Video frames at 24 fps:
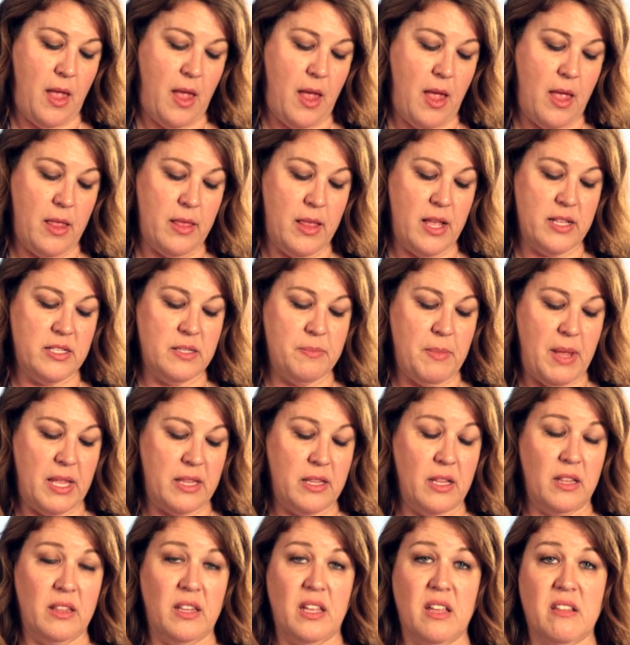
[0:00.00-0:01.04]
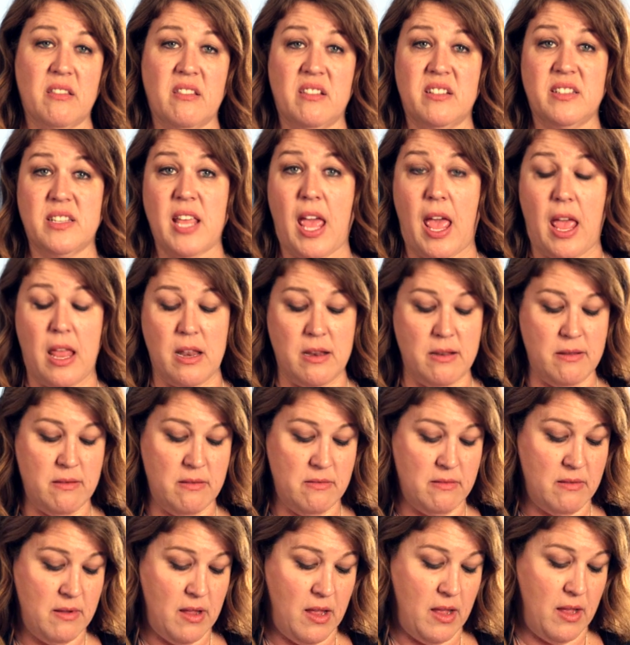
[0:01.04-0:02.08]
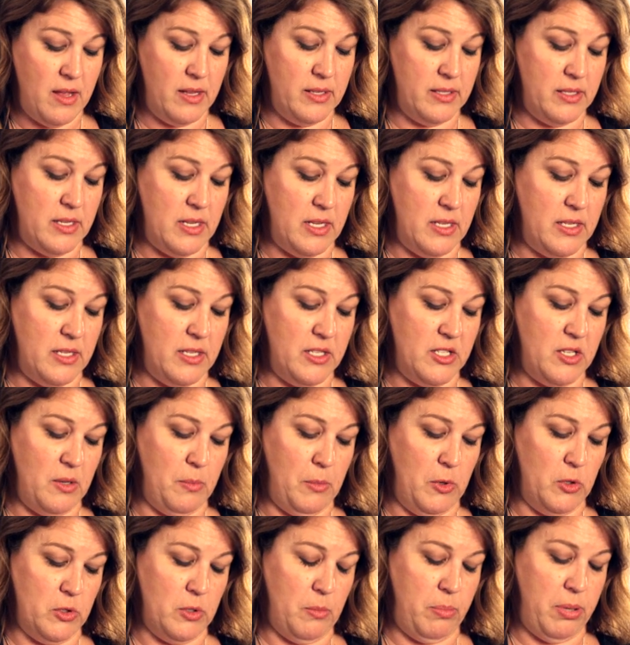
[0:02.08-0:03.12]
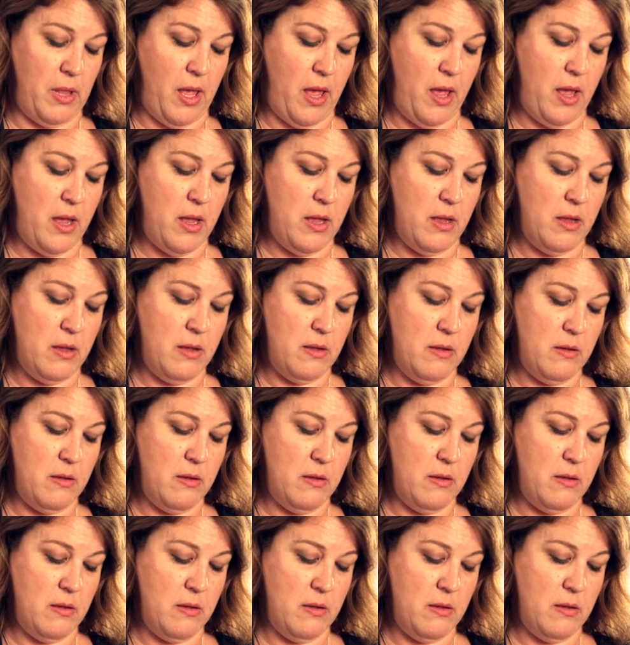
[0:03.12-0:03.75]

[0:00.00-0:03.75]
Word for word: and let's make the length 10. It's easy to multiply.